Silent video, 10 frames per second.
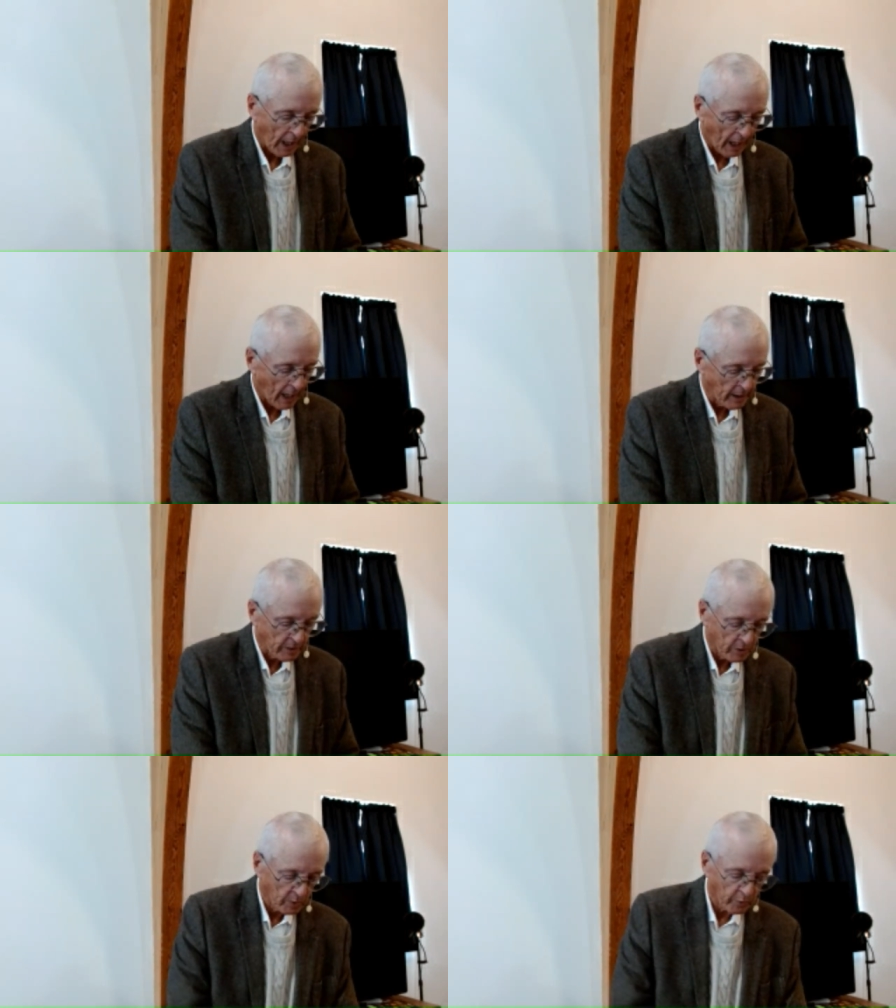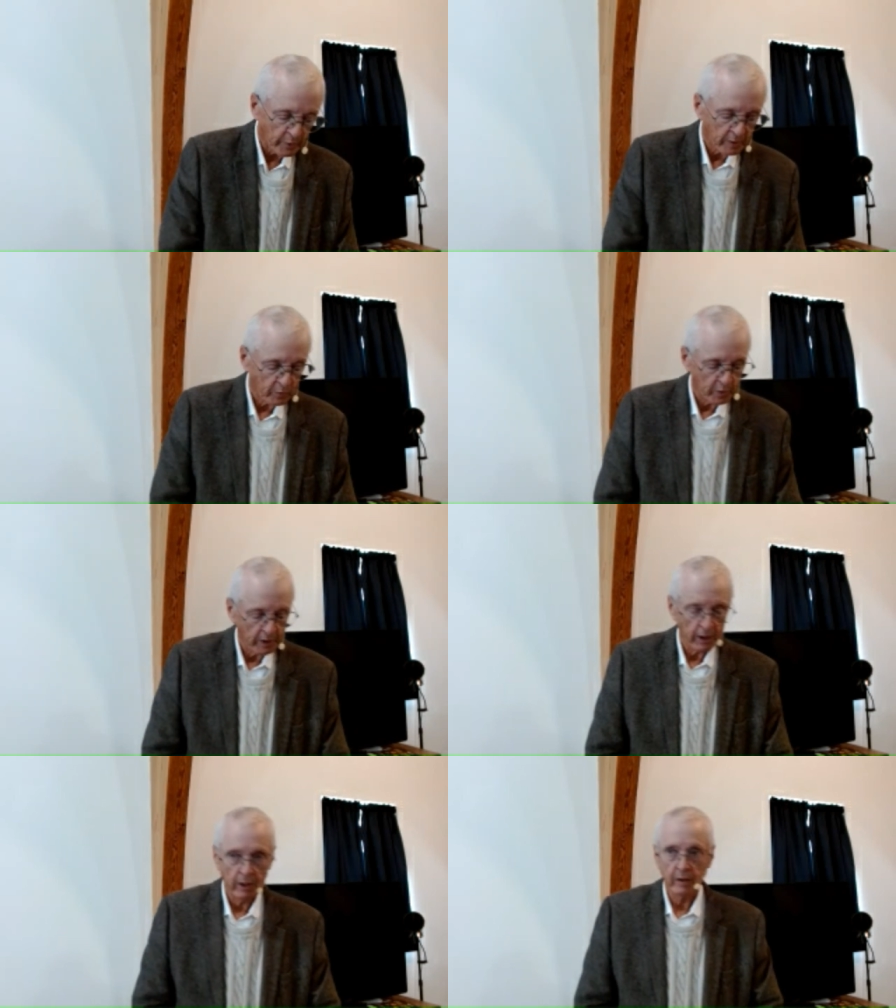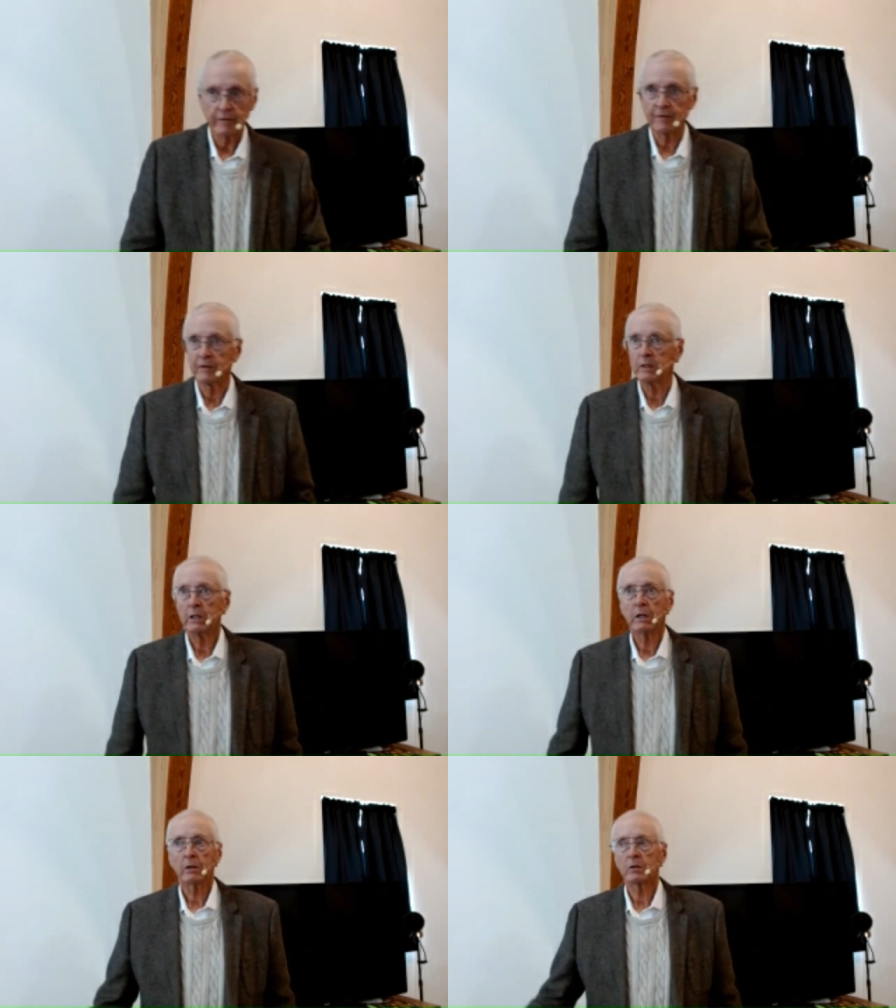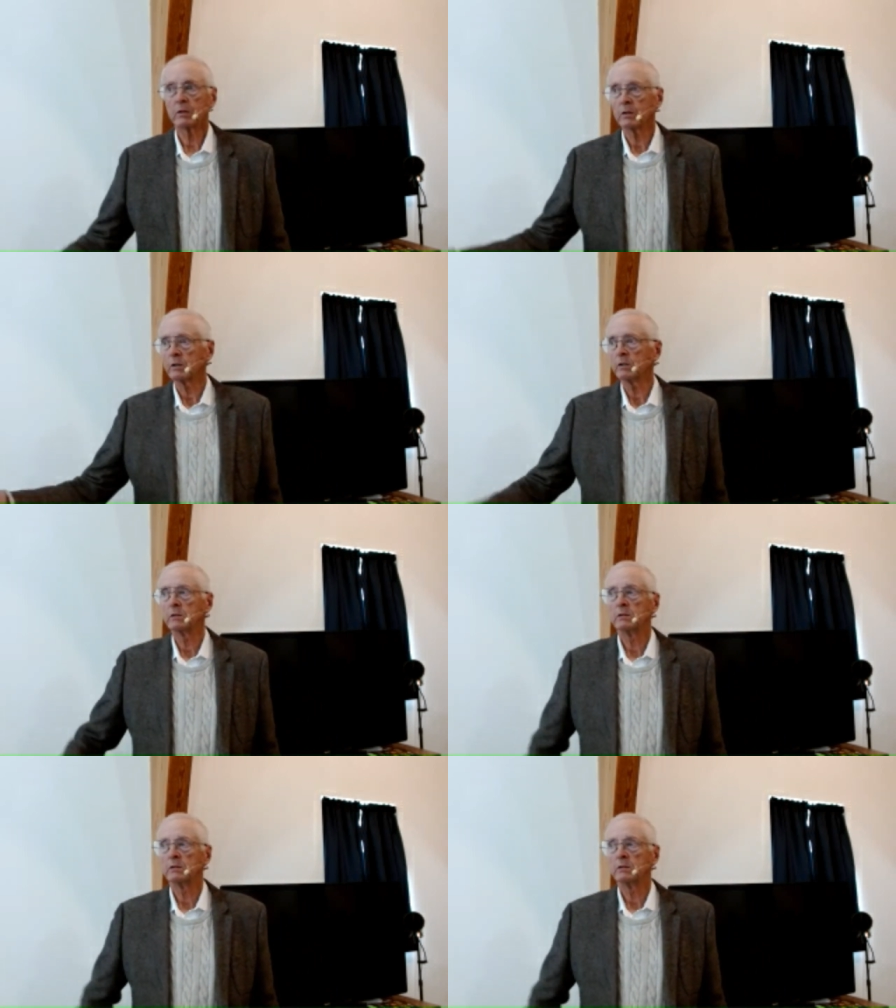I know that we have heard